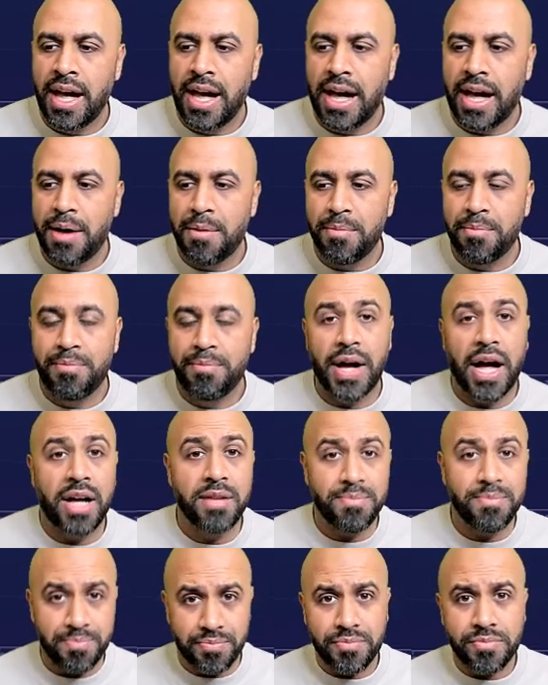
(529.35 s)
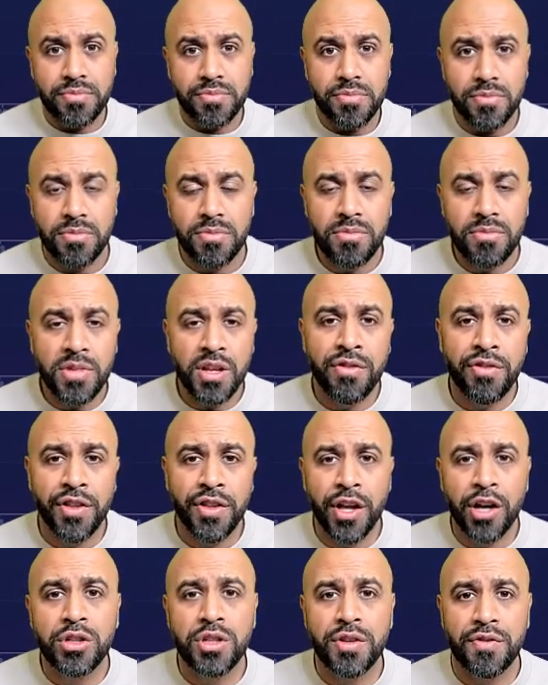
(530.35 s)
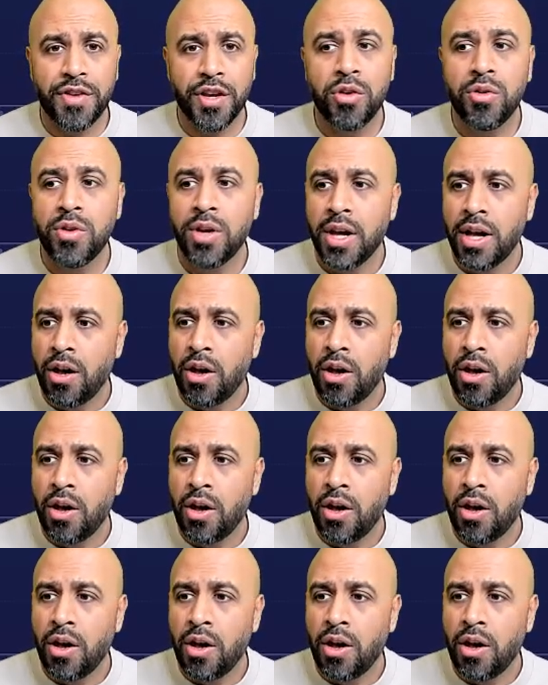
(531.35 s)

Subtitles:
But for those of you,